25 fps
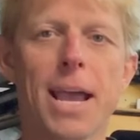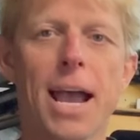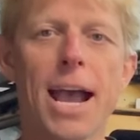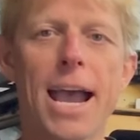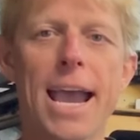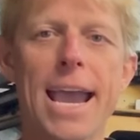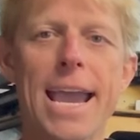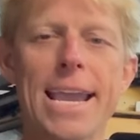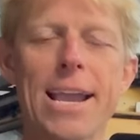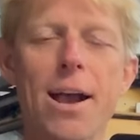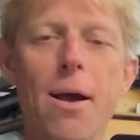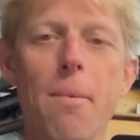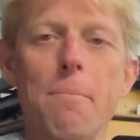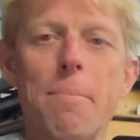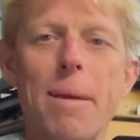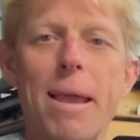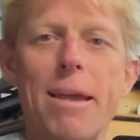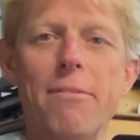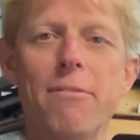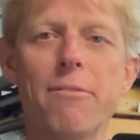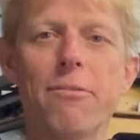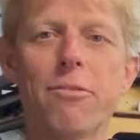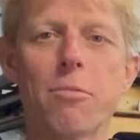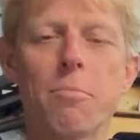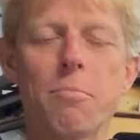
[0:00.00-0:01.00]
Hey, I'm
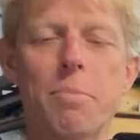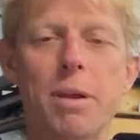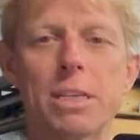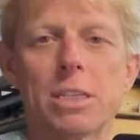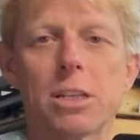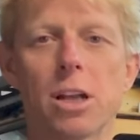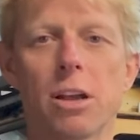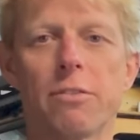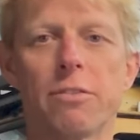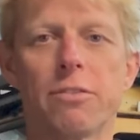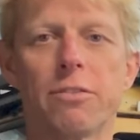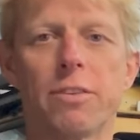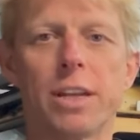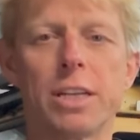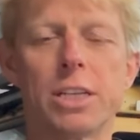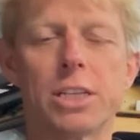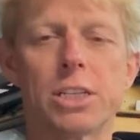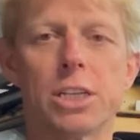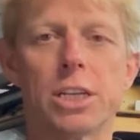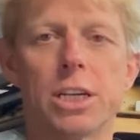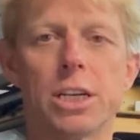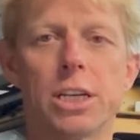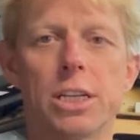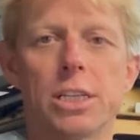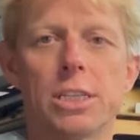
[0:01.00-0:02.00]
Ben from Best Life
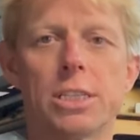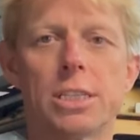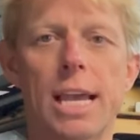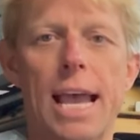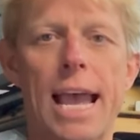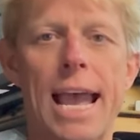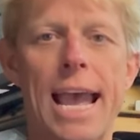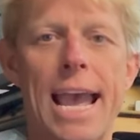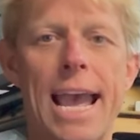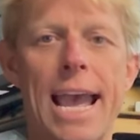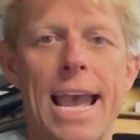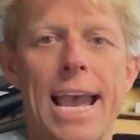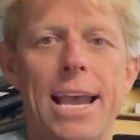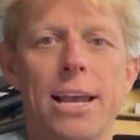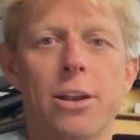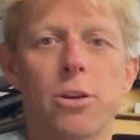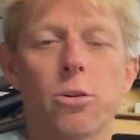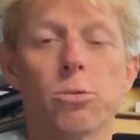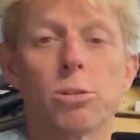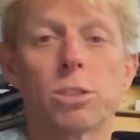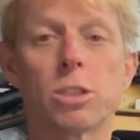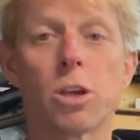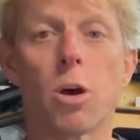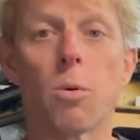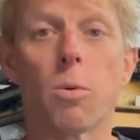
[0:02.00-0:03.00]
Adventures and
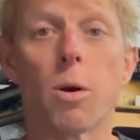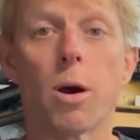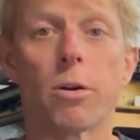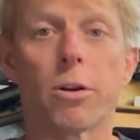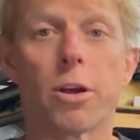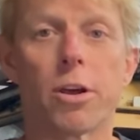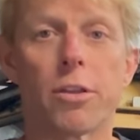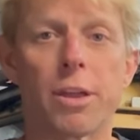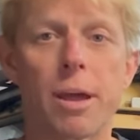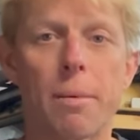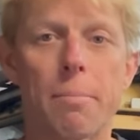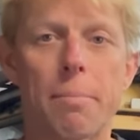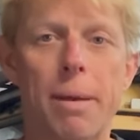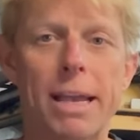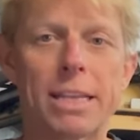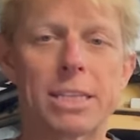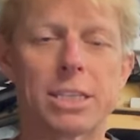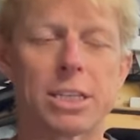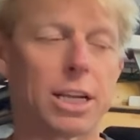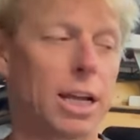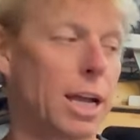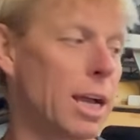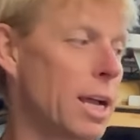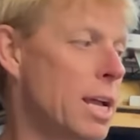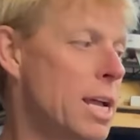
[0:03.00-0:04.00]
also a Wild Earth
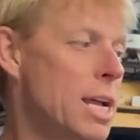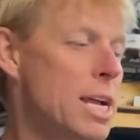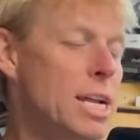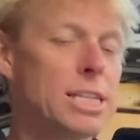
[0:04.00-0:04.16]
Ambassador.